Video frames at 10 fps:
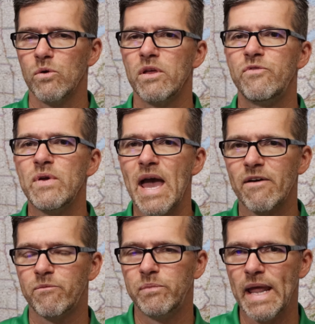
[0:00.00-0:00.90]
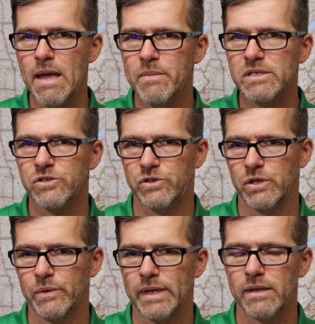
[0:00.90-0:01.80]
if you have damage
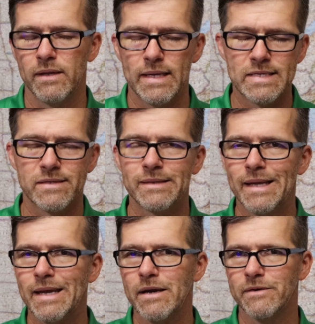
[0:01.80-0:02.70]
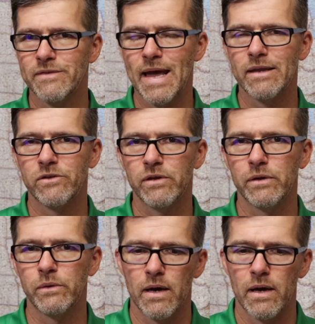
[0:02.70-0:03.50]
to it, it's going to take care of that too.